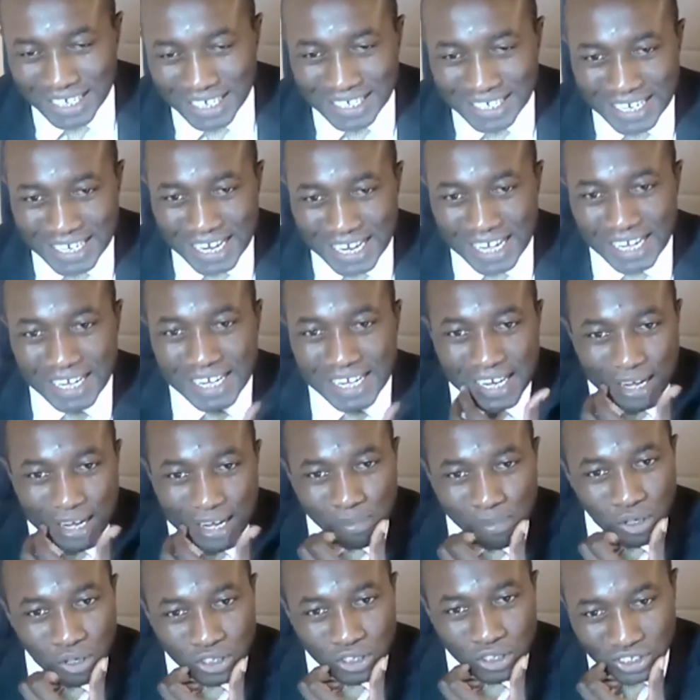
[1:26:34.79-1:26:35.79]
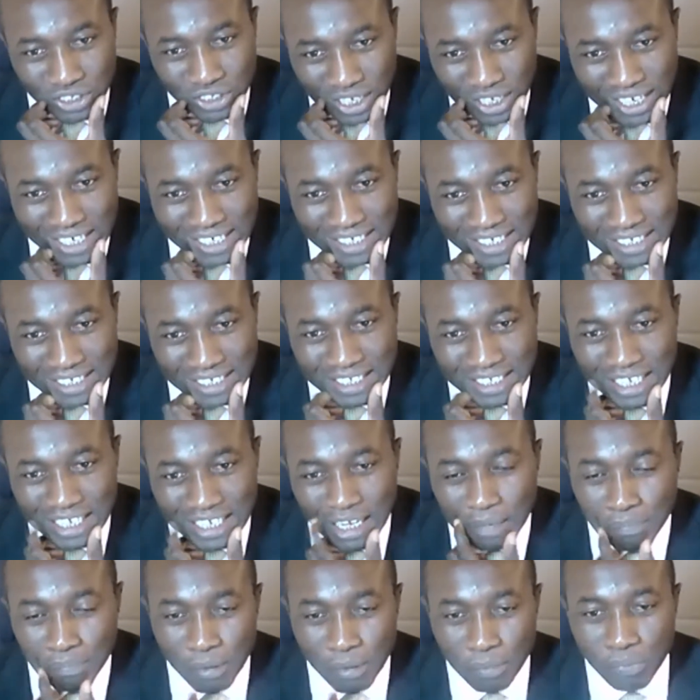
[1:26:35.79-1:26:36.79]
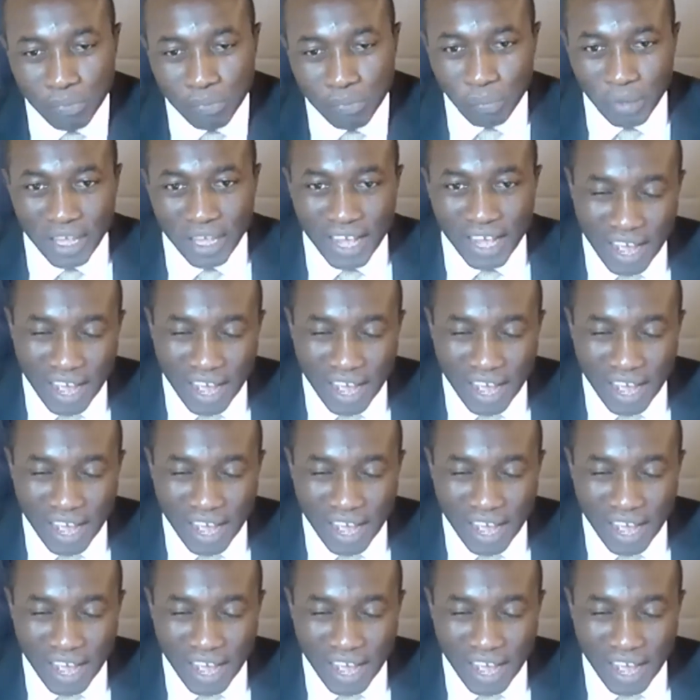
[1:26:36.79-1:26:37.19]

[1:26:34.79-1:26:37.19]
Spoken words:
take concerns that people may have.